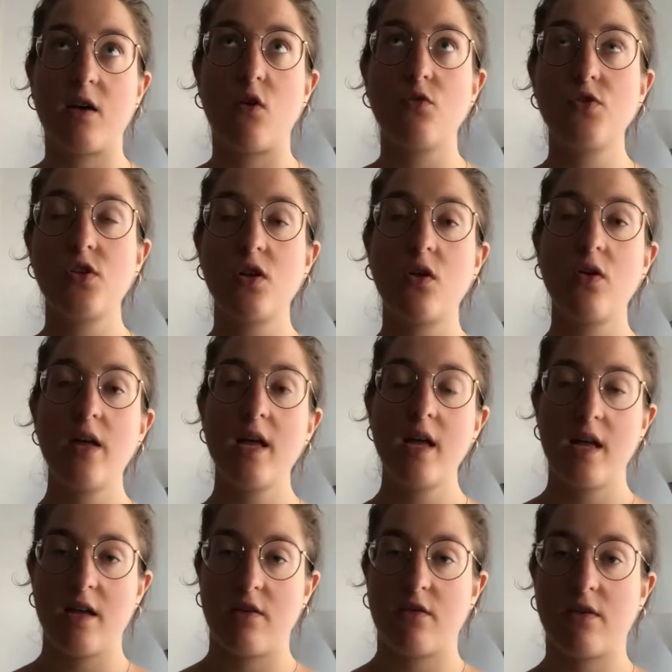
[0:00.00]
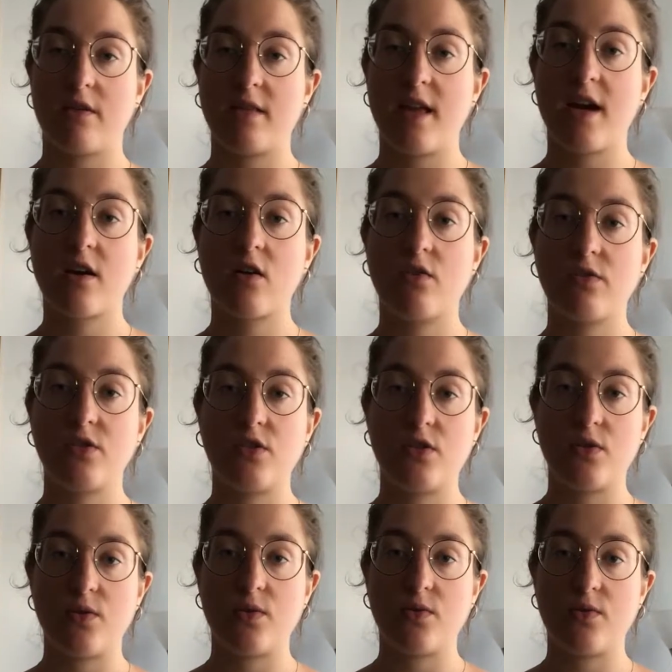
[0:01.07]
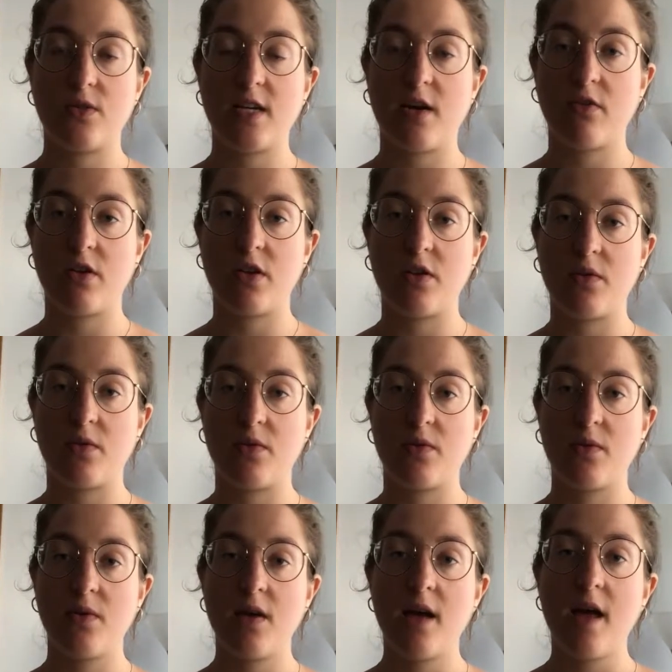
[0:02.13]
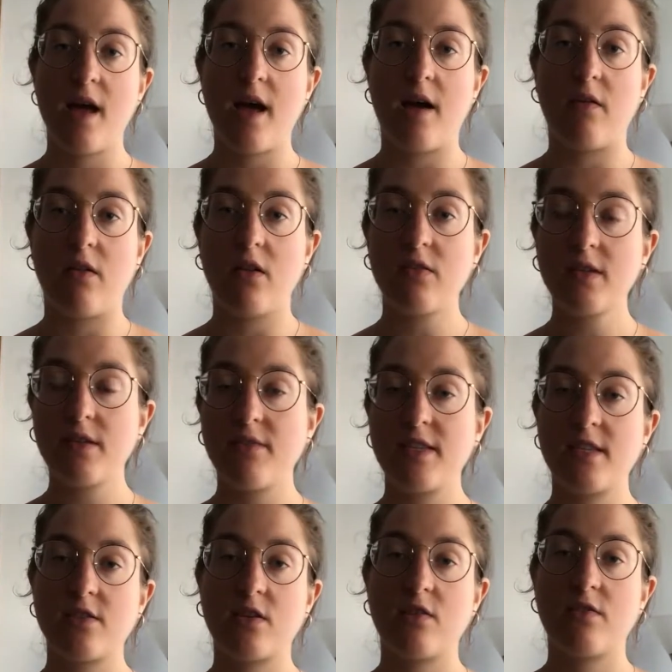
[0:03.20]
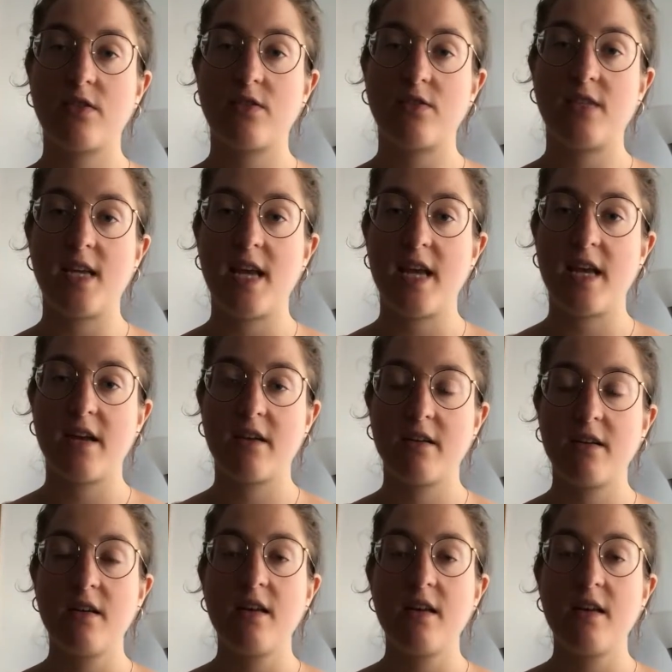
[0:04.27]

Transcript: Also, they're going to tell you how long the visa is going to take,